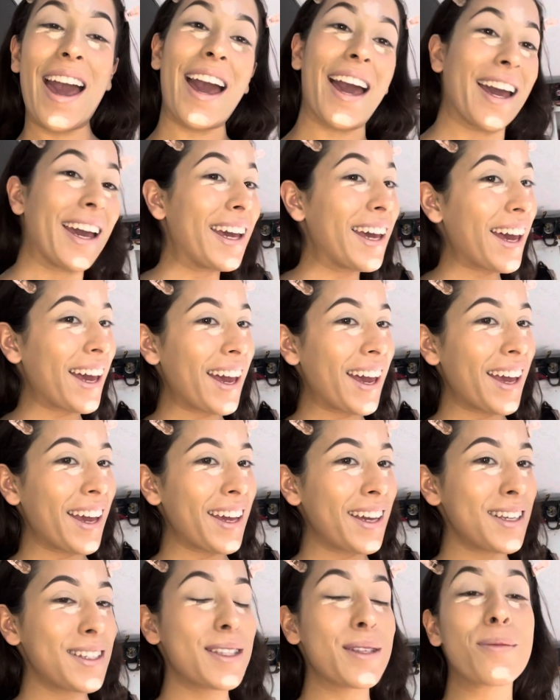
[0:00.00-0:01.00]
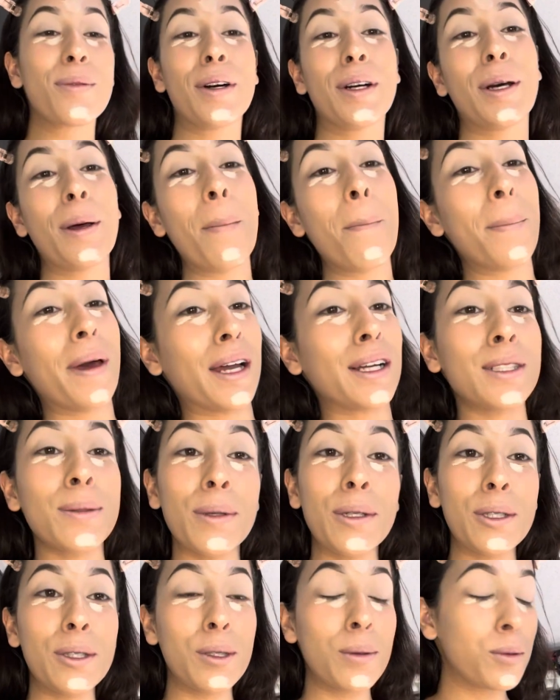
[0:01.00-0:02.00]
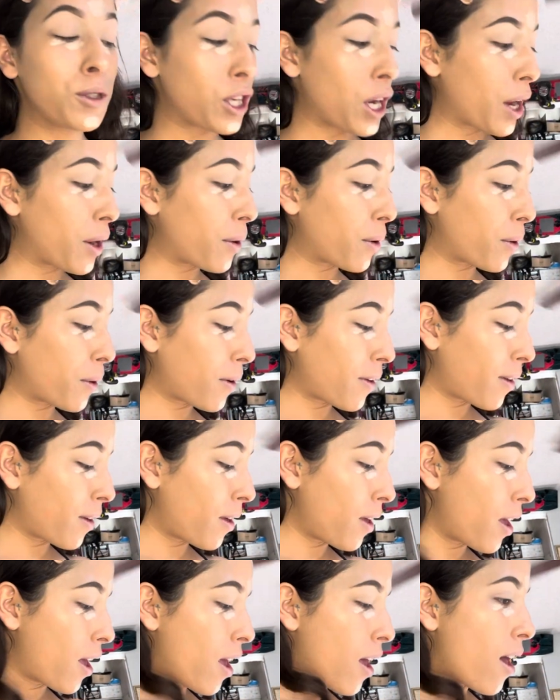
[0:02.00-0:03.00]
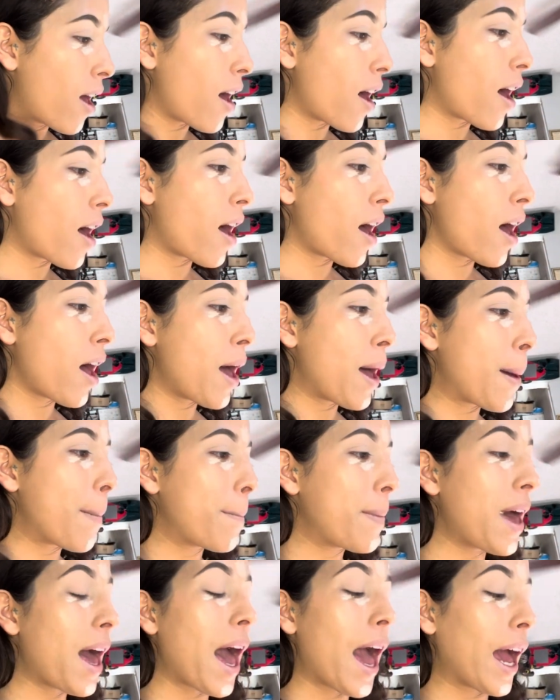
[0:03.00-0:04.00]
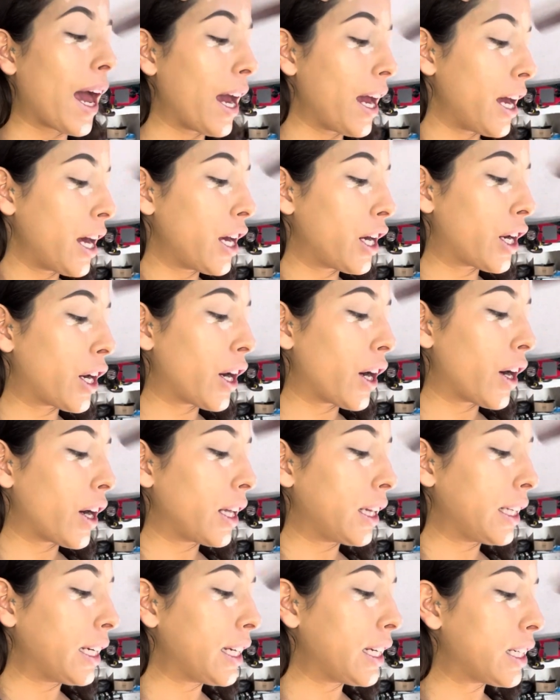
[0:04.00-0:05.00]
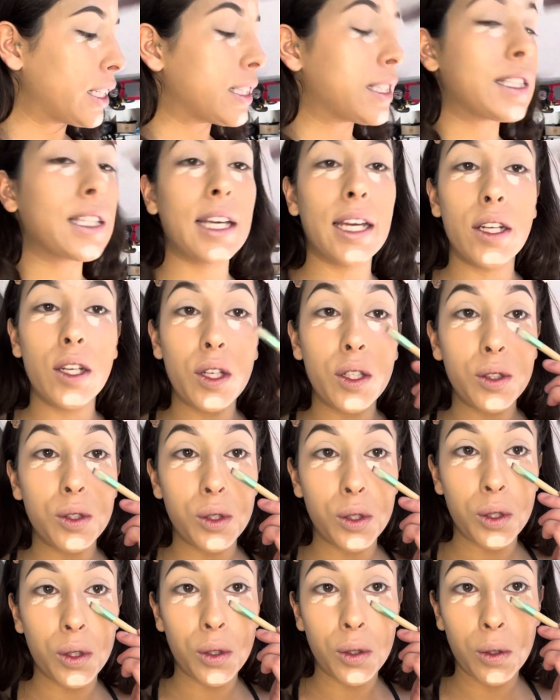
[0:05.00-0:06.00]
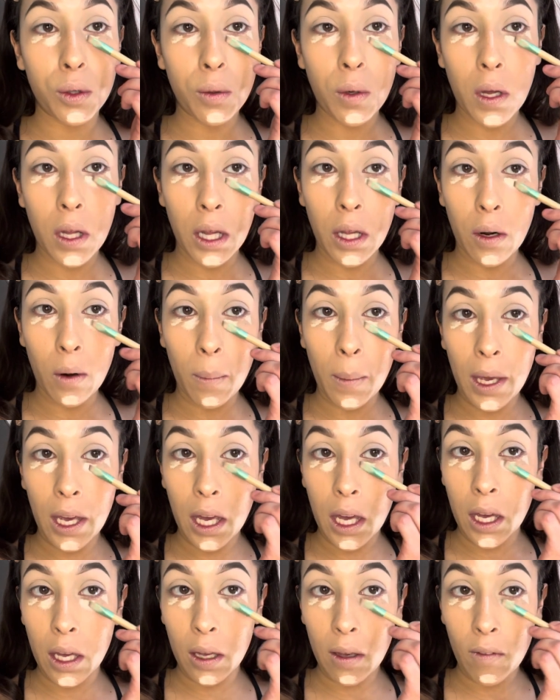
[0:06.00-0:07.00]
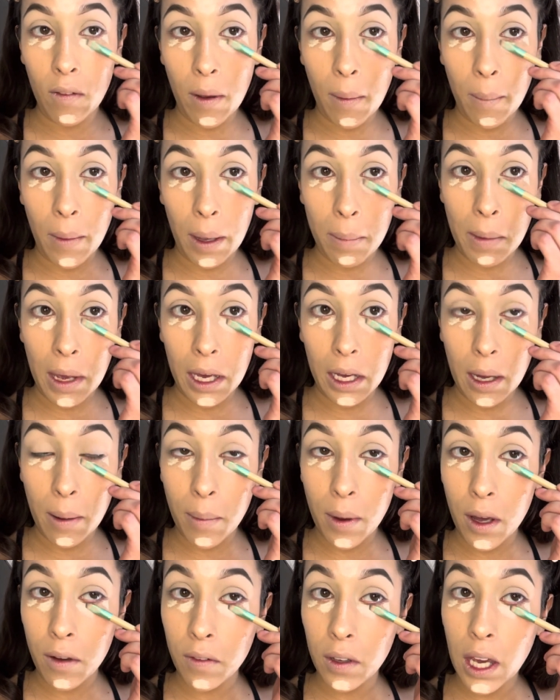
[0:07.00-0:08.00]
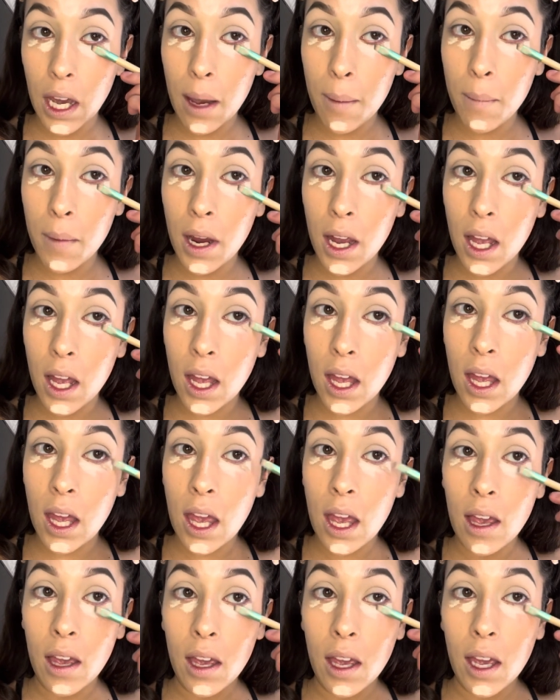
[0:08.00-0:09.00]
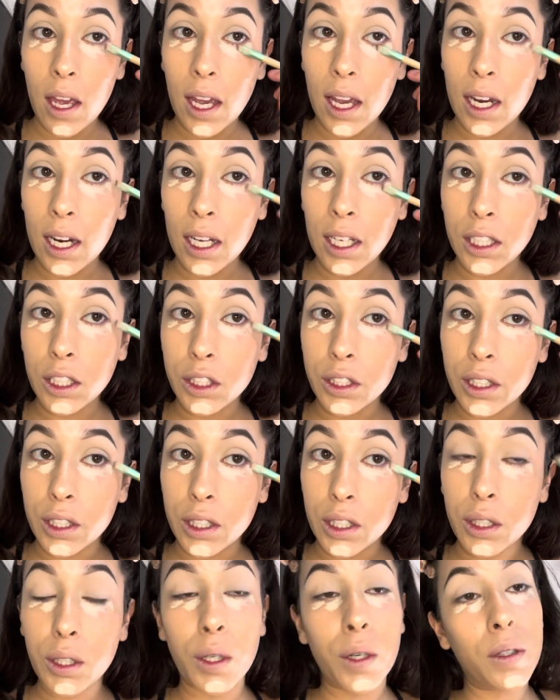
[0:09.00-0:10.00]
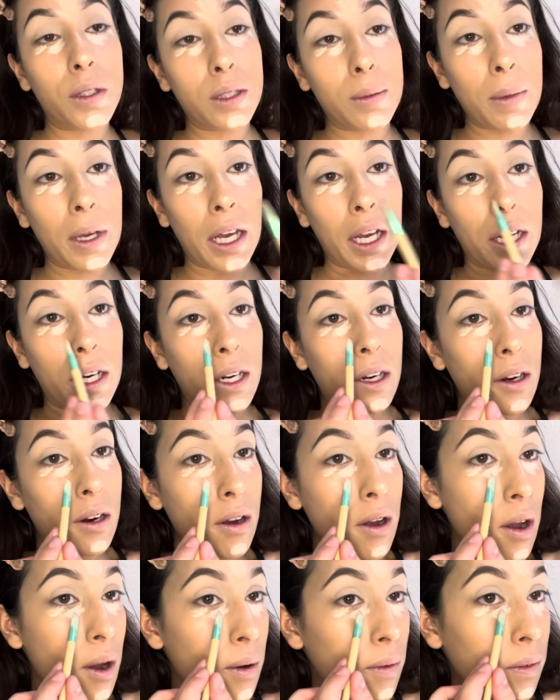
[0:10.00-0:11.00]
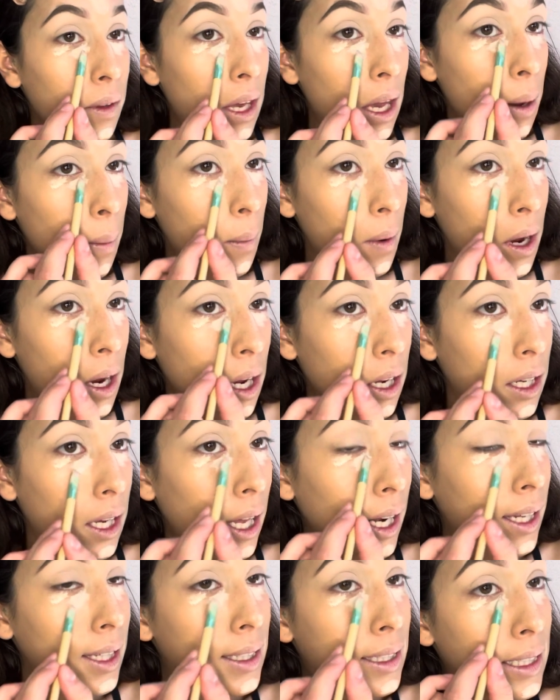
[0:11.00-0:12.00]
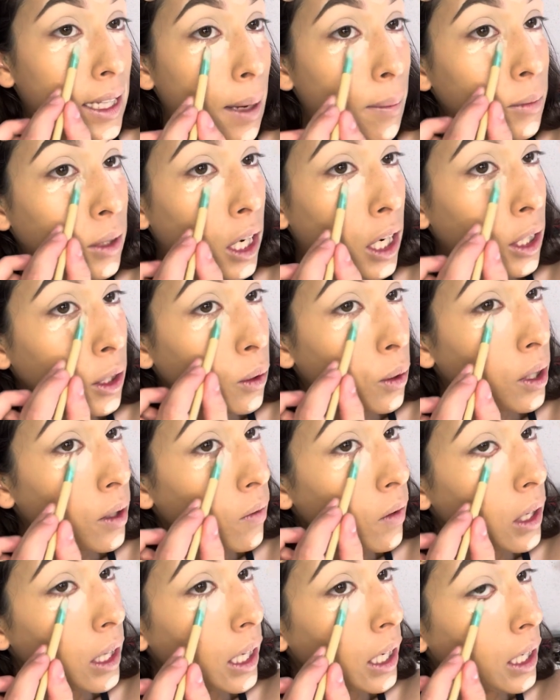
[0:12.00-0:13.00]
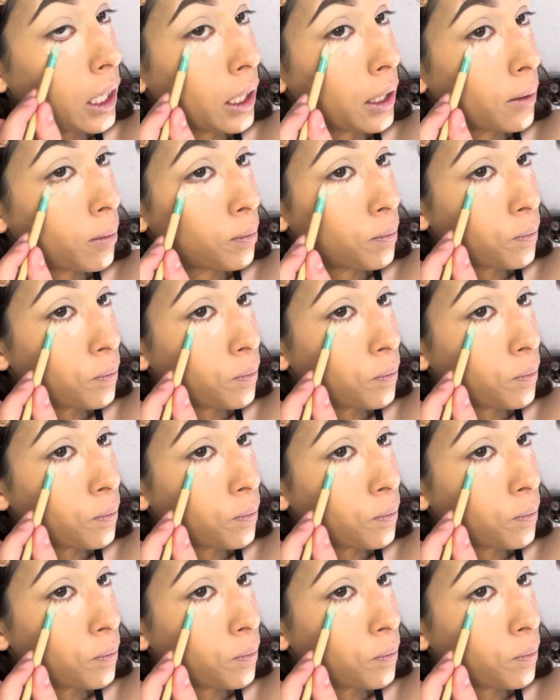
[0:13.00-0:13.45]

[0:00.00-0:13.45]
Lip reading: Hi guys, welcome back to my YouTube channel. I currently did do a little bit of my makeup off camera, and I just curled my hair off camera. I'm cut away for like a